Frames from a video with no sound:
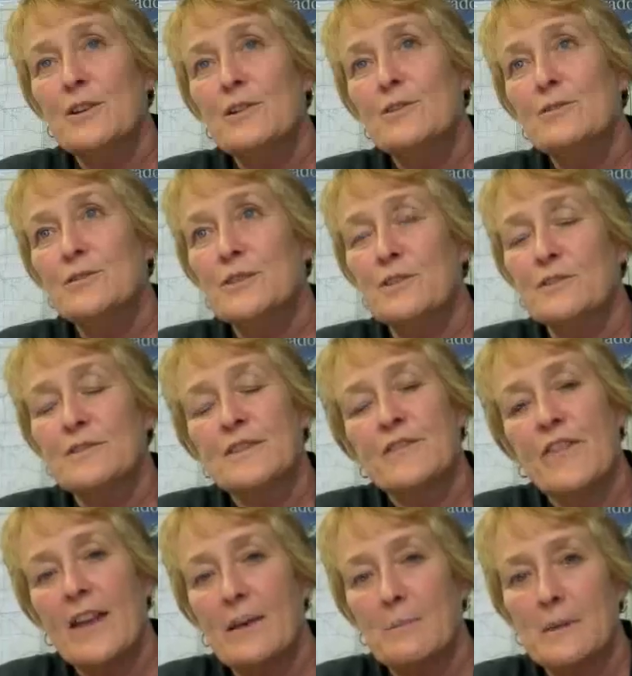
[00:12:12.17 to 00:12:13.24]
who serves
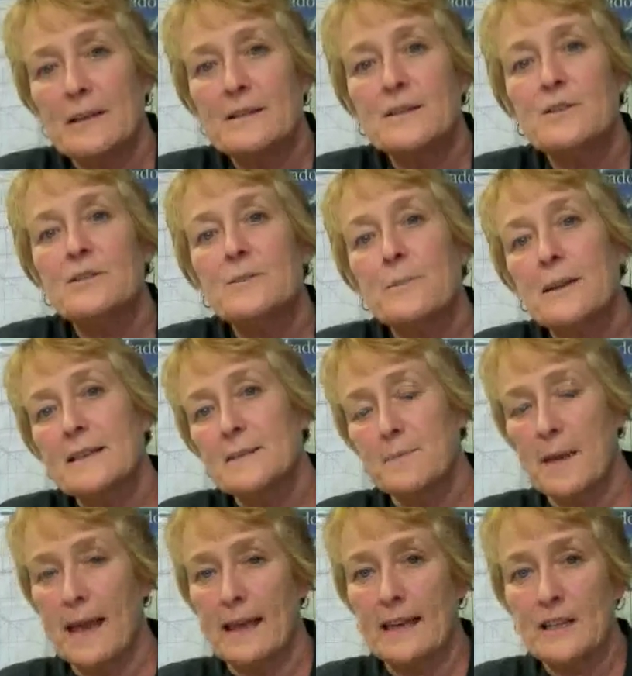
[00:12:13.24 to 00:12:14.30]
families who speak
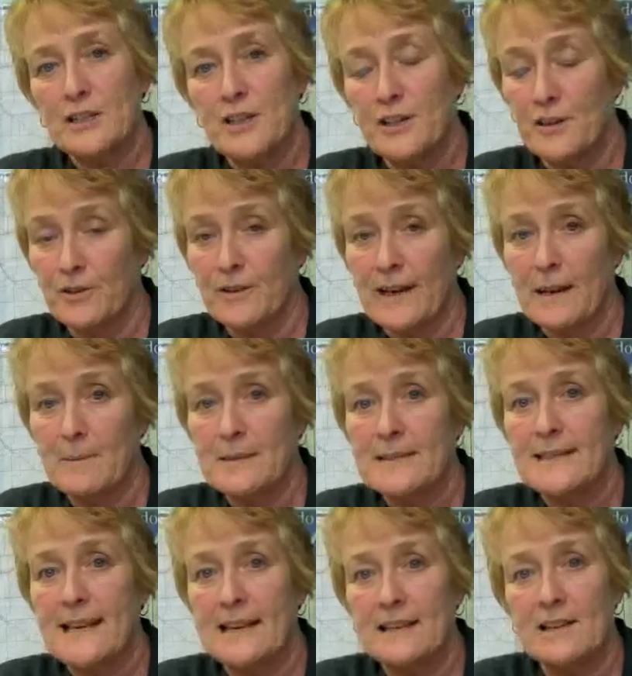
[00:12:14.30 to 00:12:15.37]
Spanish, and her name
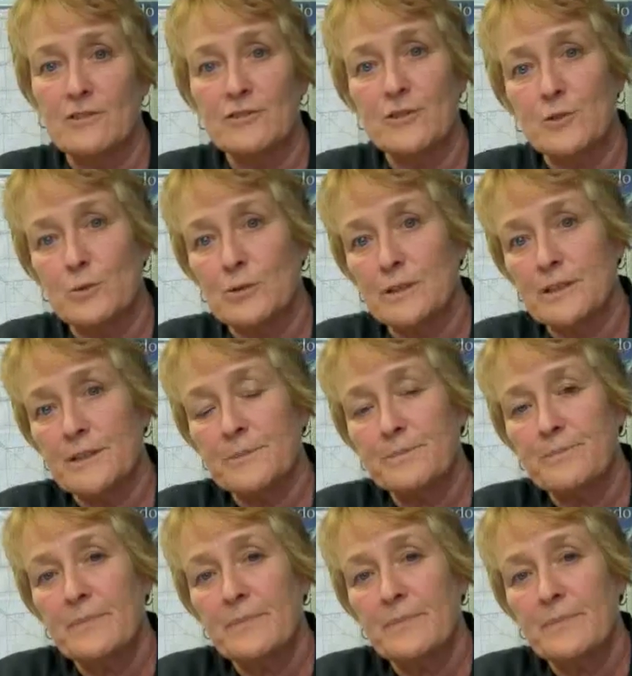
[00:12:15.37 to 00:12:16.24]
is Danielle Short.